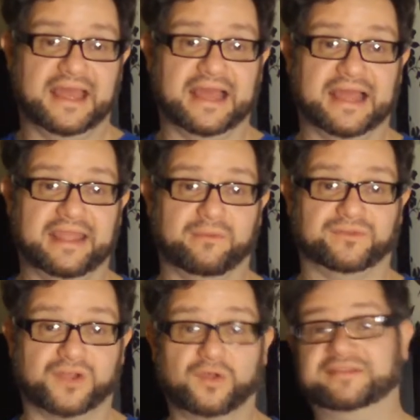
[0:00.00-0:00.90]
It
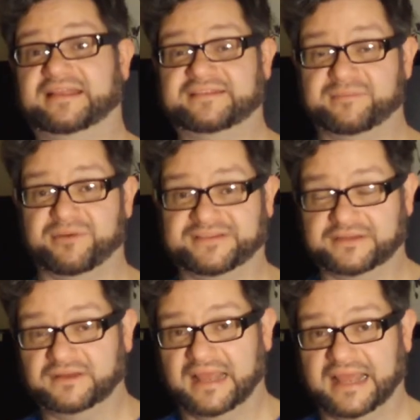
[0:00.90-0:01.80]
was all set in
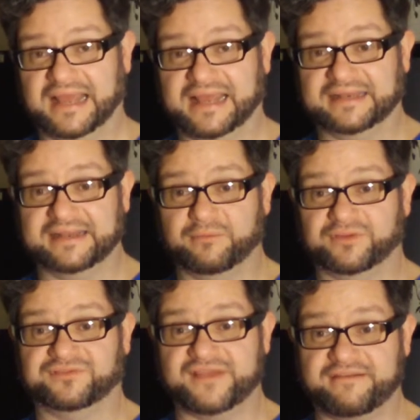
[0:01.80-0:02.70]
Britain, and it
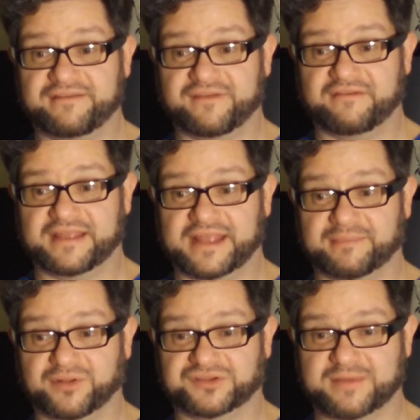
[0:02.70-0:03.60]
was very, very
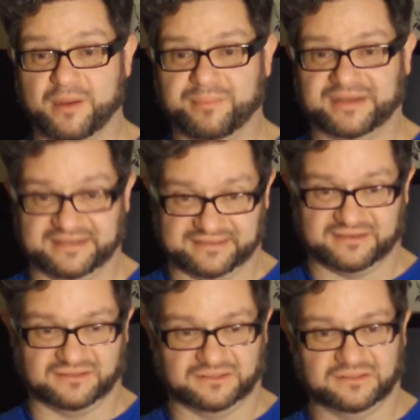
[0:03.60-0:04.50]
much about
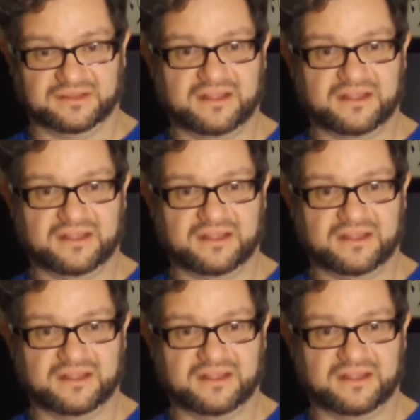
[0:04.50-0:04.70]
political